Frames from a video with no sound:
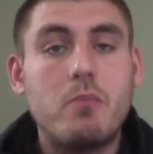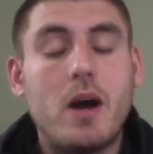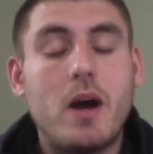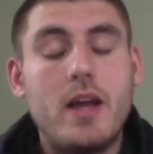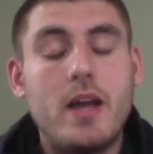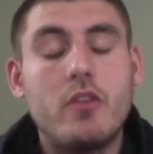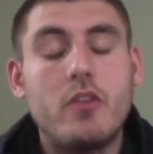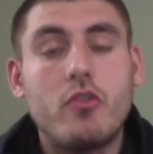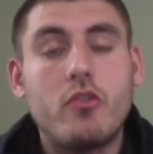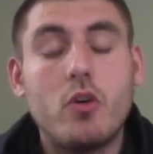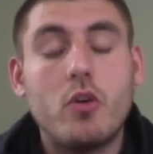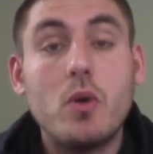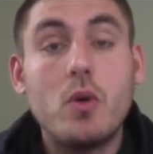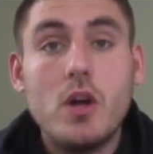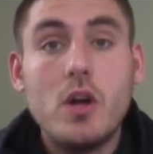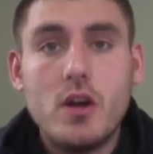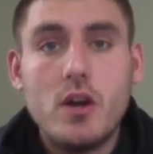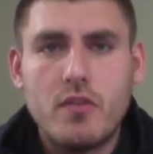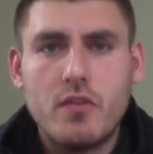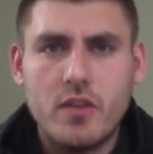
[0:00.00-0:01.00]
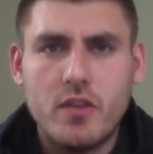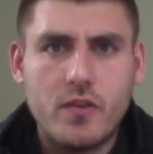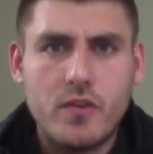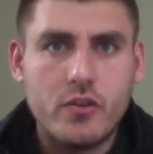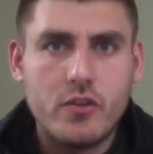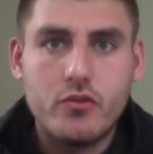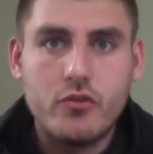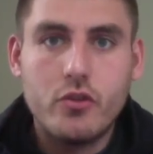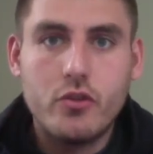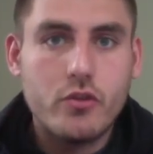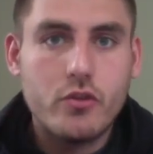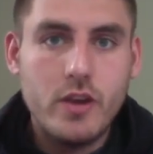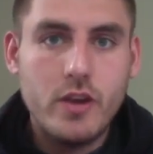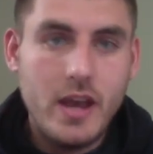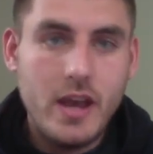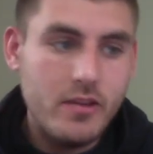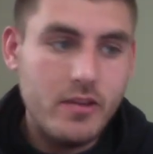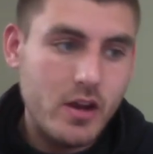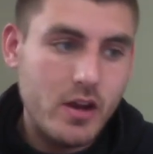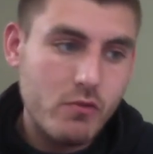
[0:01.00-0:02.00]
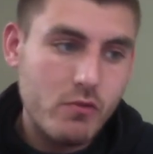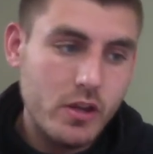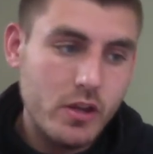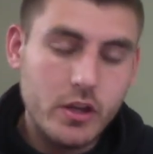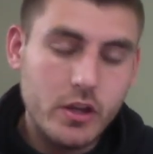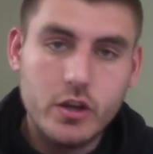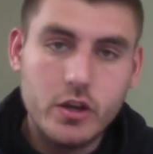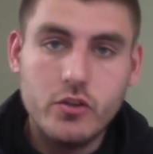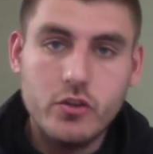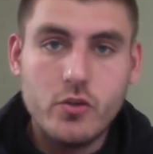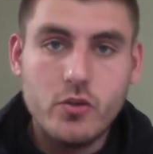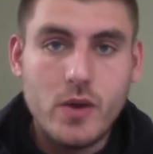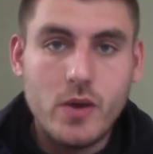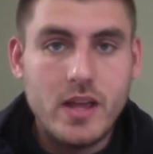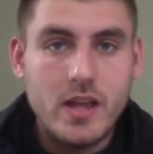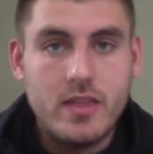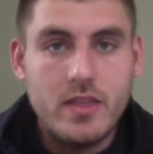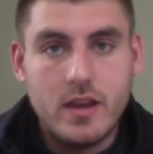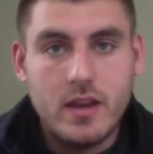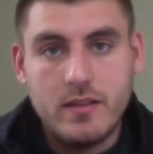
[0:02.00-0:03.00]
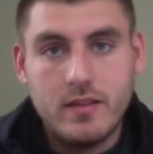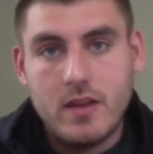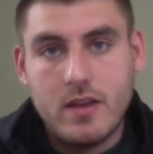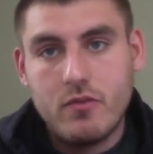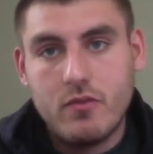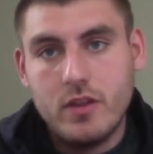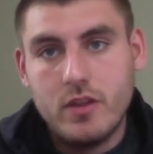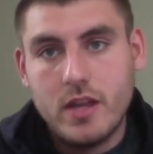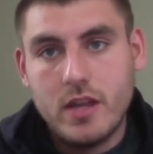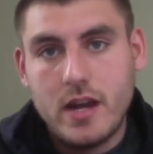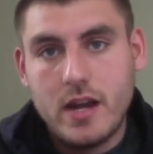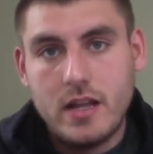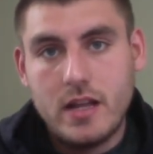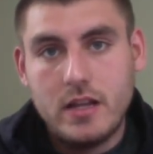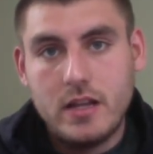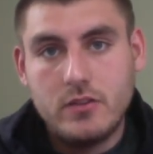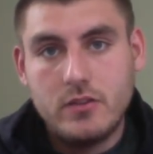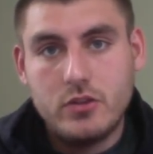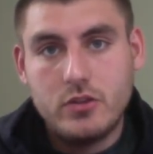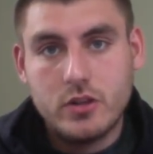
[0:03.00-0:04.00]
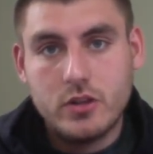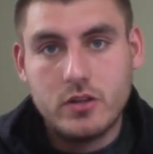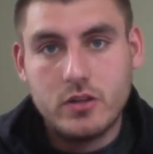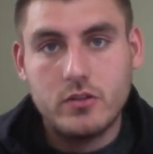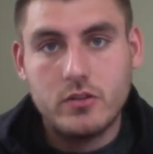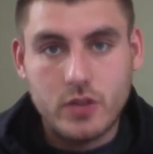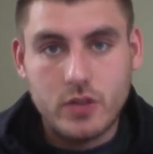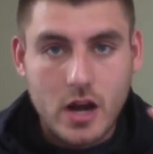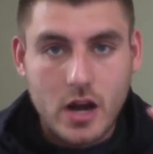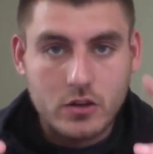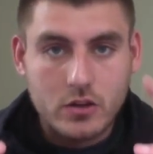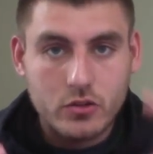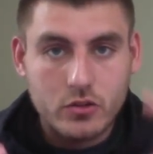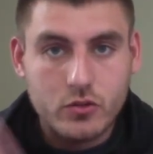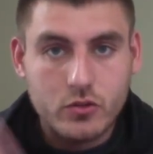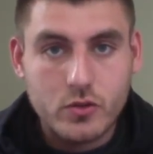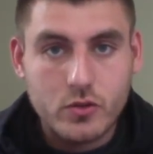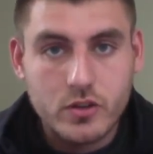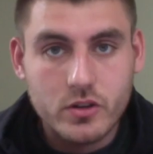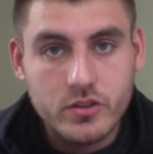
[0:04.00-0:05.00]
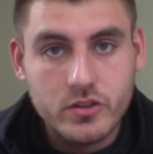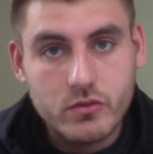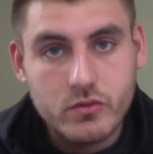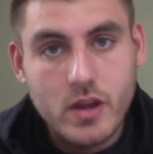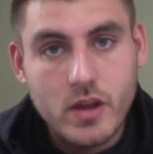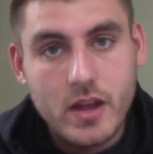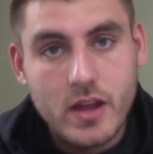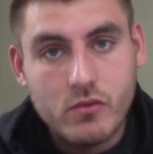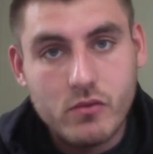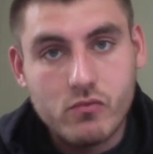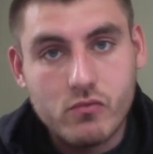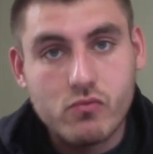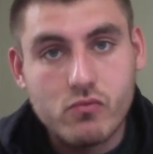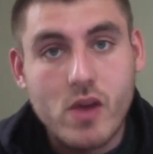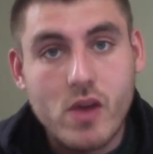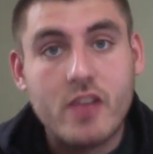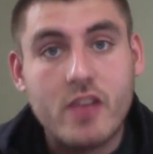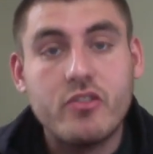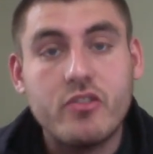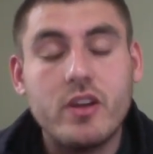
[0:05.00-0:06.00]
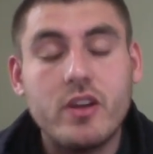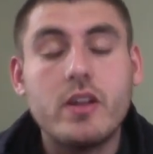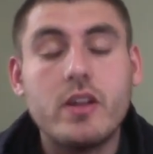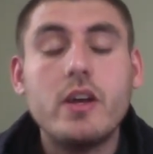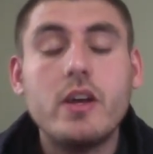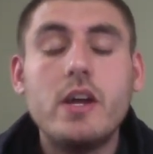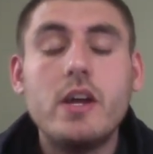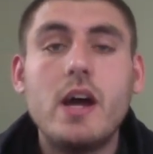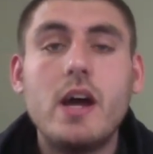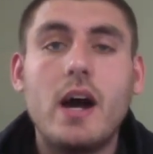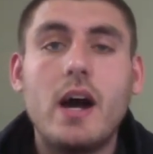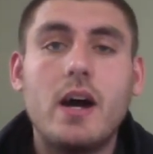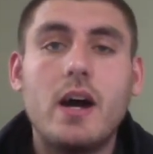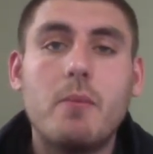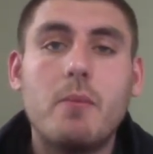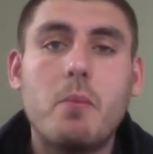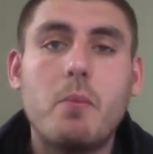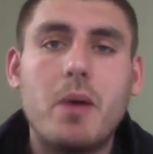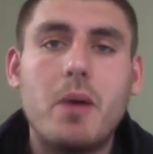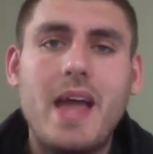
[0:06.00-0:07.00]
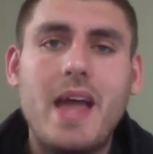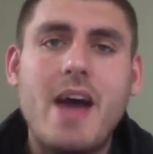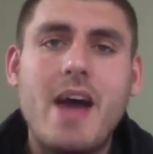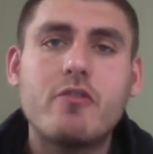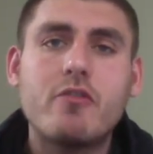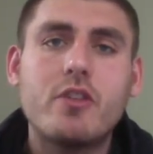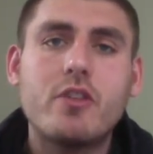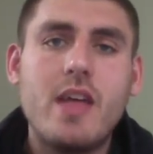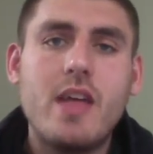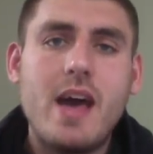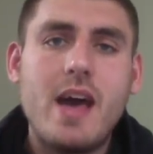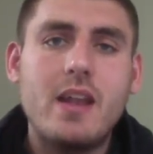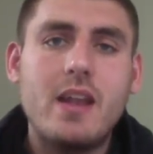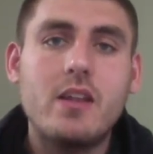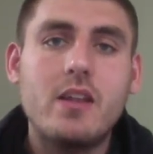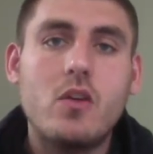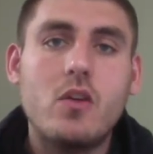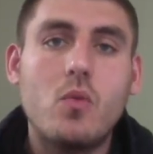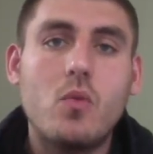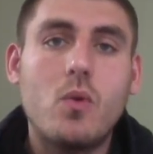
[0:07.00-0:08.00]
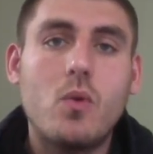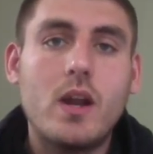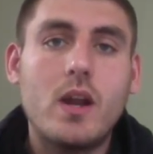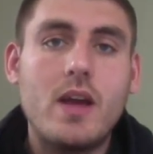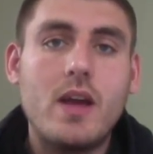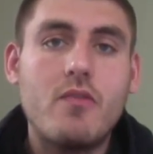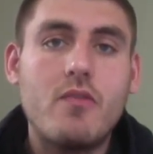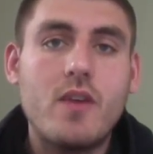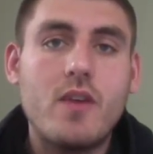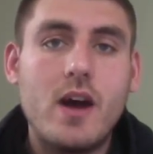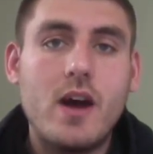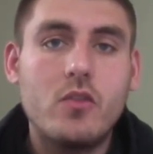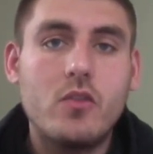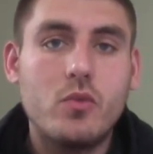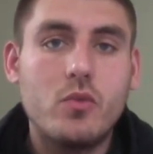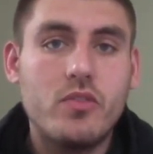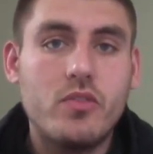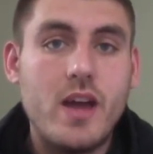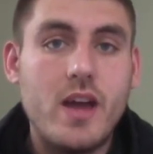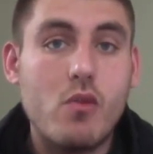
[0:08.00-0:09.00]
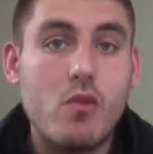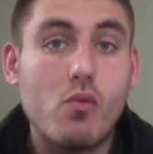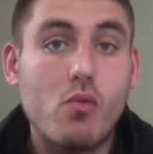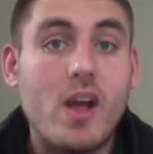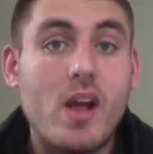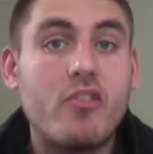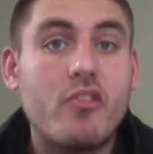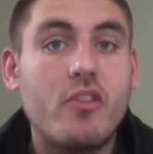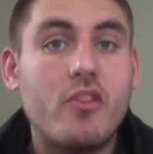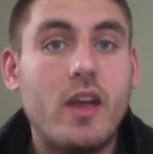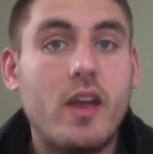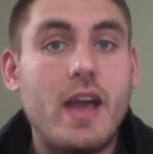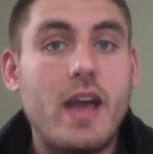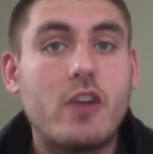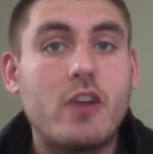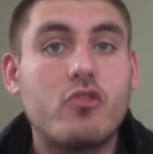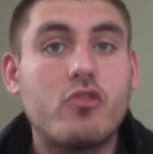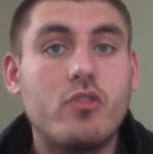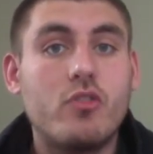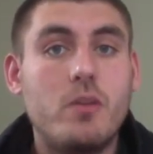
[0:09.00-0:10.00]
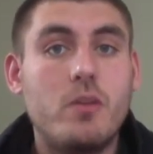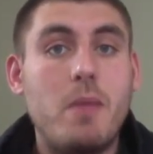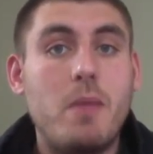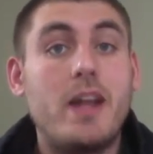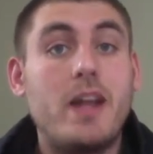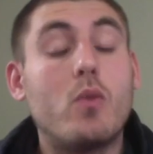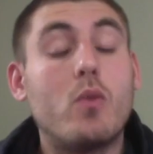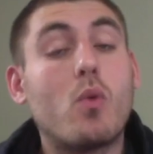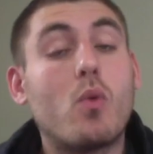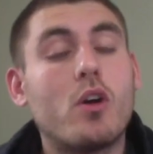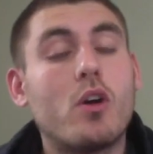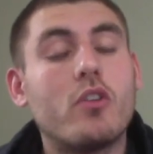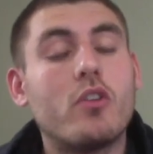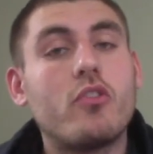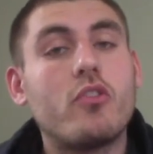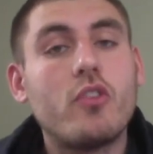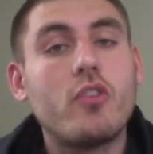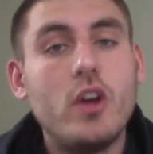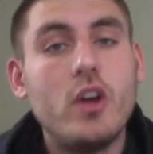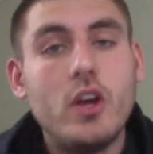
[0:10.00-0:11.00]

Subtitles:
by it. So for the first 2 or 3 days, I really couldn't do anything. Definitely kind of took doctor's orders and rested. But after that, what I found was that resting actually made it worse.